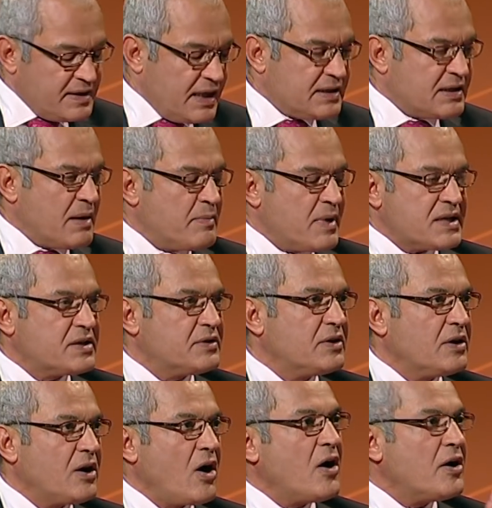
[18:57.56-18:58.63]
that, Ambassador,
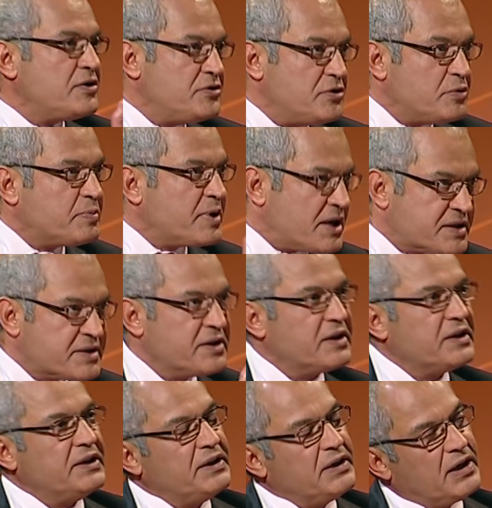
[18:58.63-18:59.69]
are you
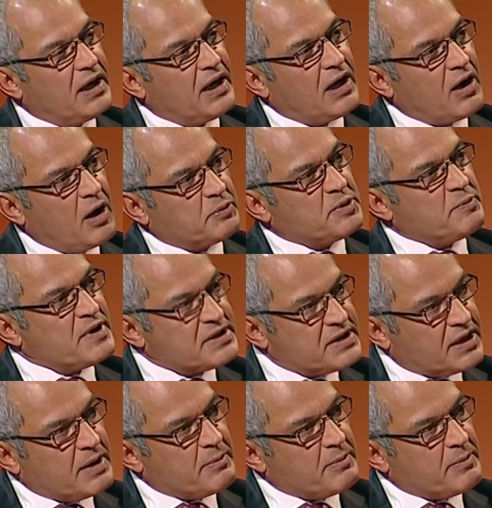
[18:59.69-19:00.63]
personally uh, optimistic